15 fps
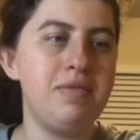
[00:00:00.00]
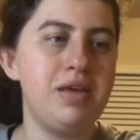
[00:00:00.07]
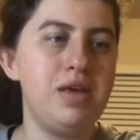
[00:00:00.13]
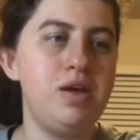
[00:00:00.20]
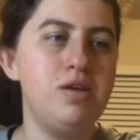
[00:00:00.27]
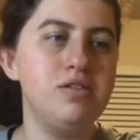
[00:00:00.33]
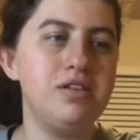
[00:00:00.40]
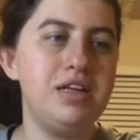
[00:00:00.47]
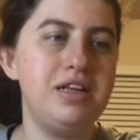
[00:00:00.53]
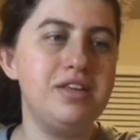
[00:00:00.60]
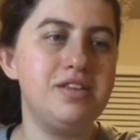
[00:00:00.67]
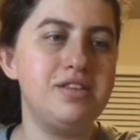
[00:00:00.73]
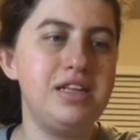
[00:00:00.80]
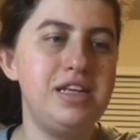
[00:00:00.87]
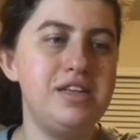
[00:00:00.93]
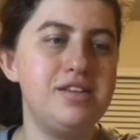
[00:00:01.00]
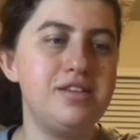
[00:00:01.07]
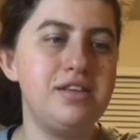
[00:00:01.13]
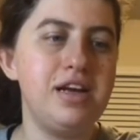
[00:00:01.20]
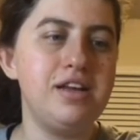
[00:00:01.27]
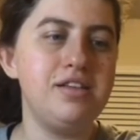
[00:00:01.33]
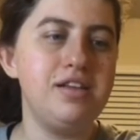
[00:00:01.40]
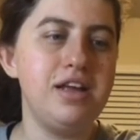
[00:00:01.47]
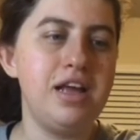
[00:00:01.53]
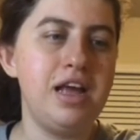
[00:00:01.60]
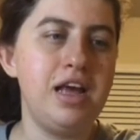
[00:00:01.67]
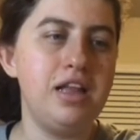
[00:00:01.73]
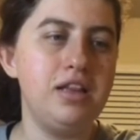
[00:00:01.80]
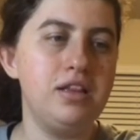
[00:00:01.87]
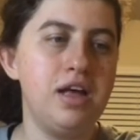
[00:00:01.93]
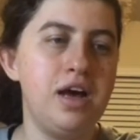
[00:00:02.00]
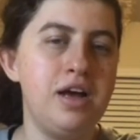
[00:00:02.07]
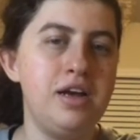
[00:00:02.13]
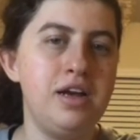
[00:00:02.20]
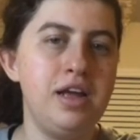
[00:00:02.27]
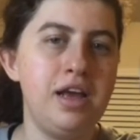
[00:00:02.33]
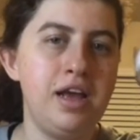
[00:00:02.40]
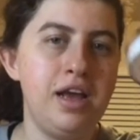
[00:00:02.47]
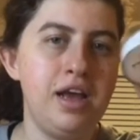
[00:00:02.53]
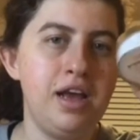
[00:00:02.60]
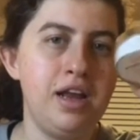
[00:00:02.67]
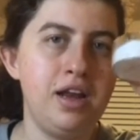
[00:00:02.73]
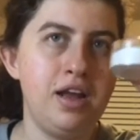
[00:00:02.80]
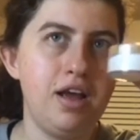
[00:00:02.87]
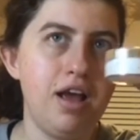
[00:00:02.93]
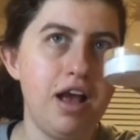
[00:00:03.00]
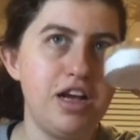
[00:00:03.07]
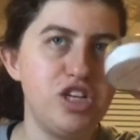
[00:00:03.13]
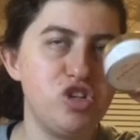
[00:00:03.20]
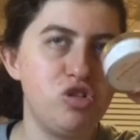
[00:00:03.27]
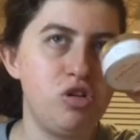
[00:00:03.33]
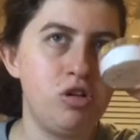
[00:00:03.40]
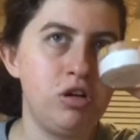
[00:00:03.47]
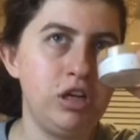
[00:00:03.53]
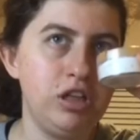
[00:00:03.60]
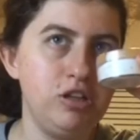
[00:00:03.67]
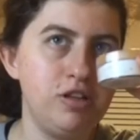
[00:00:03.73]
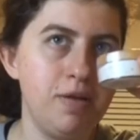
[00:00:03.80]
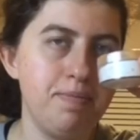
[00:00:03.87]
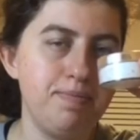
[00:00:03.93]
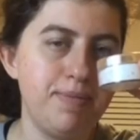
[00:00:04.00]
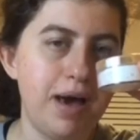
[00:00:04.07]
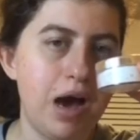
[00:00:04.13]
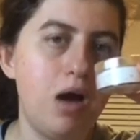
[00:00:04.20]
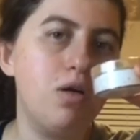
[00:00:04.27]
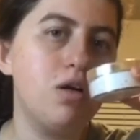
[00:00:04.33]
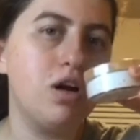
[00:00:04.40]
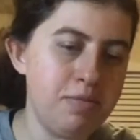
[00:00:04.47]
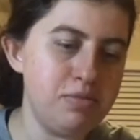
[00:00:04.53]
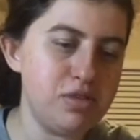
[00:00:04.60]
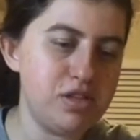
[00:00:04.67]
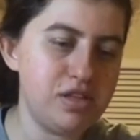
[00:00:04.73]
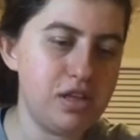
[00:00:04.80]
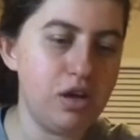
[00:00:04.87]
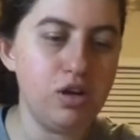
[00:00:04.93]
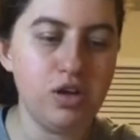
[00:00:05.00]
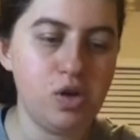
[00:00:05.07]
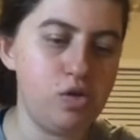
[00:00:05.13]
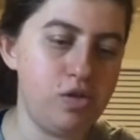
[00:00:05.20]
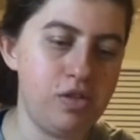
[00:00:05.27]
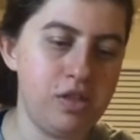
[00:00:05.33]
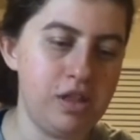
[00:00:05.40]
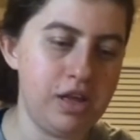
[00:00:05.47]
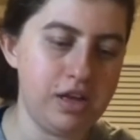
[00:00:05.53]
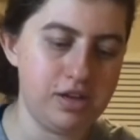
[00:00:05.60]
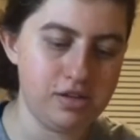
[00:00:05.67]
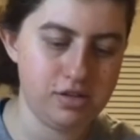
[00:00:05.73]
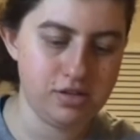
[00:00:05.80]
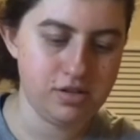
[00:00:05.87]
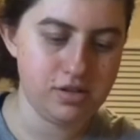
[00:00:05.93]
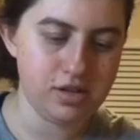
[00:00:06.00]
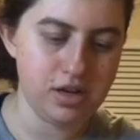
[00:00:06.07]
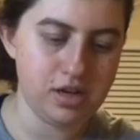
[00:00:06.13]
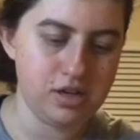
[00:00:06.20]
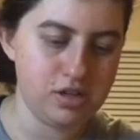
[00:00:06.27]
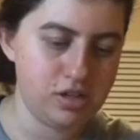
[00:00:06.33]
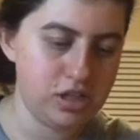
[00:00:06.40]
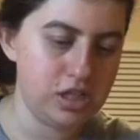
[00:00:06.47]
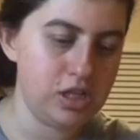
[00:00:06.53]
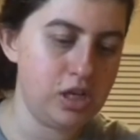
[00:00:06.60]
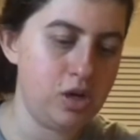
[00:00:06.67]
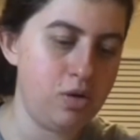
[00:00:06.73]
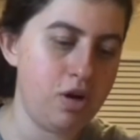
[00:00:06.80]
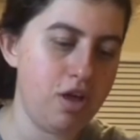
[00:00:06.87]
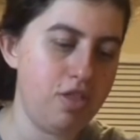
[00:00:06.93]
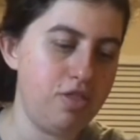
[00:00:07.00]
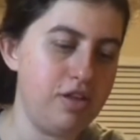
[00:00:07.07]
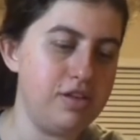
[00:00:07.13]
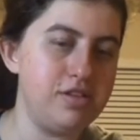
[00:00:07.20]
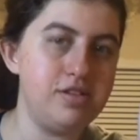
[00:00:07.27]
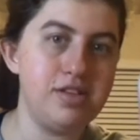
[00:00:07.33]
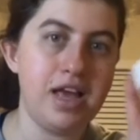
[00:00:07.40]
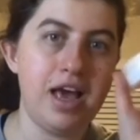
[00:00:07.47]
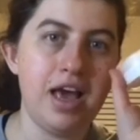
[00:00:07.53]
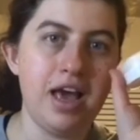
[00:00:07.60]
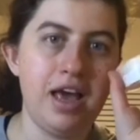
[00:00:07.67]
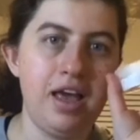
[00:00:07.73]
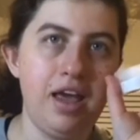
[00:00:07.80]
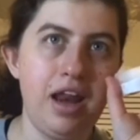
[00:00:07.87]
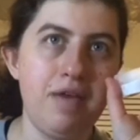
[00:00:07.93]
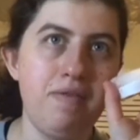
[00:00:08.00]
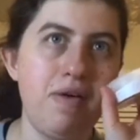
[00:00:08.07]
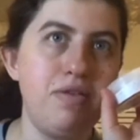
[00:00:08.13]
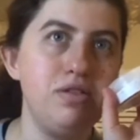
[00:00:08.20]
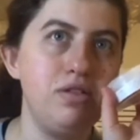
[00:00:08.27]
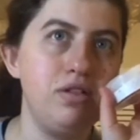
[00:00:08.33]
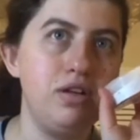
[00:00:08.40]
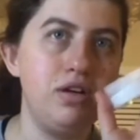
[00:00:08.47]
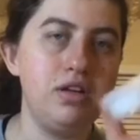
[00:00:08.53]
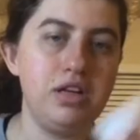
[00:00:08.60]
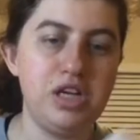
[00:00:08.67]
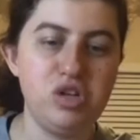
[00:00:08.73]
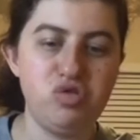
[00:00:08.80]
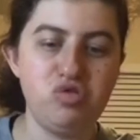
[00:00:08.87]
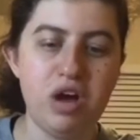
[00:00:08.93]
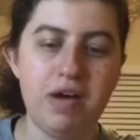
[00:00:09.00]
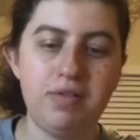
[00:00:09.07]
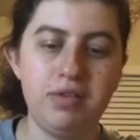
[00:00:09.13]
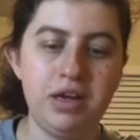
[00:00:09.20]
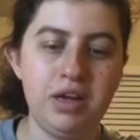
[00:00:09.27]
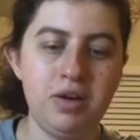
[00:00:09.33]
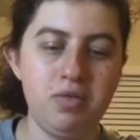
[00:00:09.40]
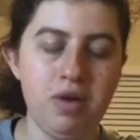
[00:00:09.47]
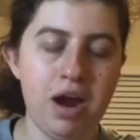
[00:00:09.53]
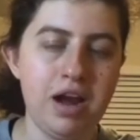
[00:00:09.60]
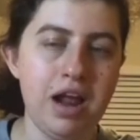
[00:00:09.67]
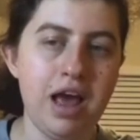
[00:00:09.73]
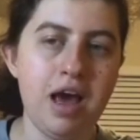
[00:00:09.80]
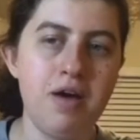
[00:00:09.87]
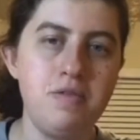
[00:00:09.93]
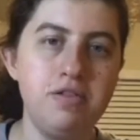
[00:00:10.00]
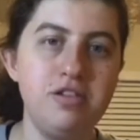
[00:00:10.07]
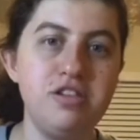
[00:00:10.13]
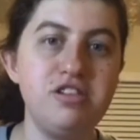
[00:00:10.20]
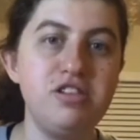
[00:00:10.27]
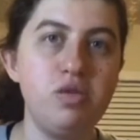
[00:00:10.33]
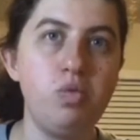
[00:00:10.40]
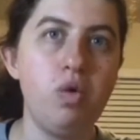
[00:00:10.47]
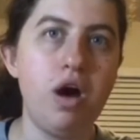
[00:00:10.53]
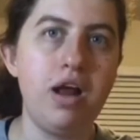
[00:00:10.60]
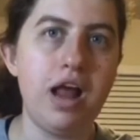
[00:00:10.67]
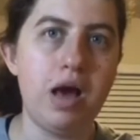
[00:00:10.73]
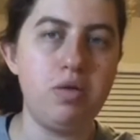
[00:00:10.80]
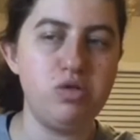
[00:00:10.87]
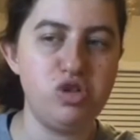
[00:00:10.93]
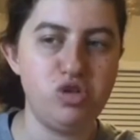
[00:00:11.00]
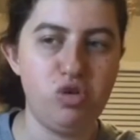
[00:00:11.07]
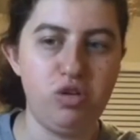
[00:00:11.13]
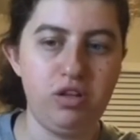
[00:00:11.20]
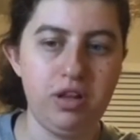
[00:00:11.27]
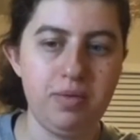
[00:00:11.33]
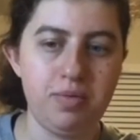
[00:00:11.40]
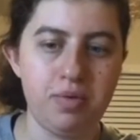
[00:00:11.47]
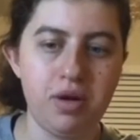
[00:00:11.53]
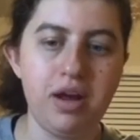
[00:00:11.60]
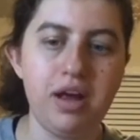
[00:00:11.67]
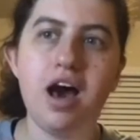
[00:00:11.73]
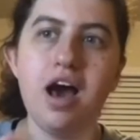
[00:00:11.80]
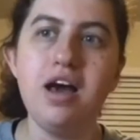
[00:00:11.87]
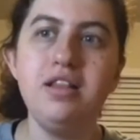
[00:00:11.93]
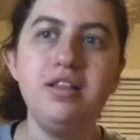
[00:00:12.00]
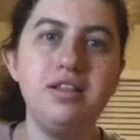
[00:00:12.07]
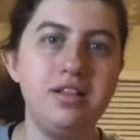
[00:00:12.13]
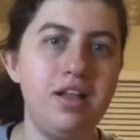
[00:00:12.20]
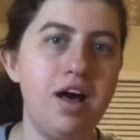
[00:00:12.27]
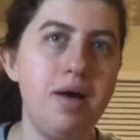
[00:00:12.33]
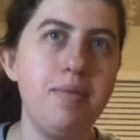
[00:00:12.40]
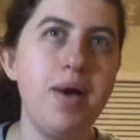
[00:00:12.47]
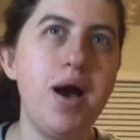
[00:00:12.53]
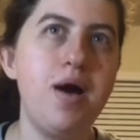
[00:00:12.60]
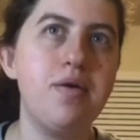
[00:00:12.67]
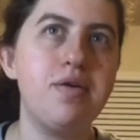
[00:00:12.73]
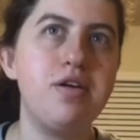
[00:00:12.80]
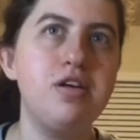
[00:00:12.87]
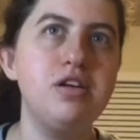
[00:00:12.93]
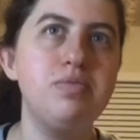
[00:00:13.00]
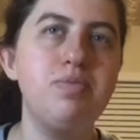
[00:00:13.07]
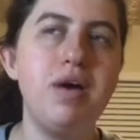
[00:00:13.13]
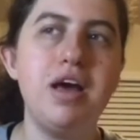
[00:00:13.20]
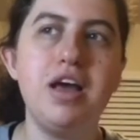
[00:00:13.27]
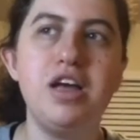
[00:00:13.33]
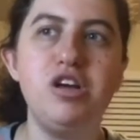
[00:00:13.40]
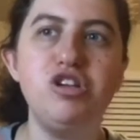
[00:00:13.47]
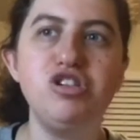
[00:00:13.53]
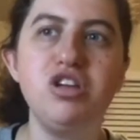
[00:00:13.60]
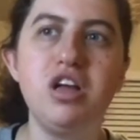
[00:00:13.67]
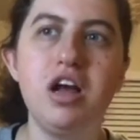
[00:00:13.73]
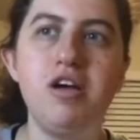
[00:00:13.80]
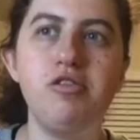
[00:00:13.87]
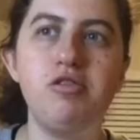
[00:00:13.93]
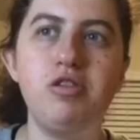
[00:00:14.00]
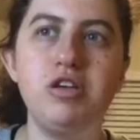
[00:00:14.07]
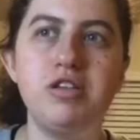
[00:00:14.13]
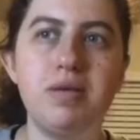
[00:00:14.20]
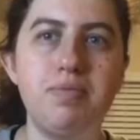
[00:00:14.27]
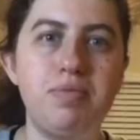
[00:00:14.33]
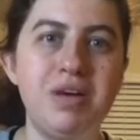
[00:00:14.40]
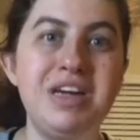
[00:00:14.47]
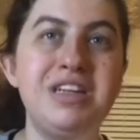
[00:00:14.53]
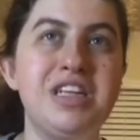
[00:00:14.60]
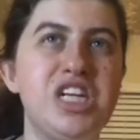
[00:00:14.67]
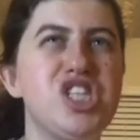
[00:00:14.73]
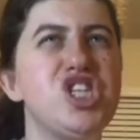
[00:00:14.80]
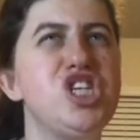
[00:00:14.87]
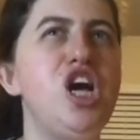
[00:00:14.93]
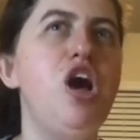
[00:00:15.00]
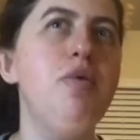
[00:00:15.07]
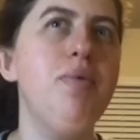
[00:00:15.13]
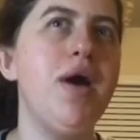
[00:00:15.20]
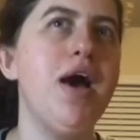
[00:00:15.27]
I'm using is the Ciente London Extraordinary Lifting Powder. I'm still using this to this day, and if I was literally traveling right now, this is the one I would totally bring. I love powders, but usually I always like bring like two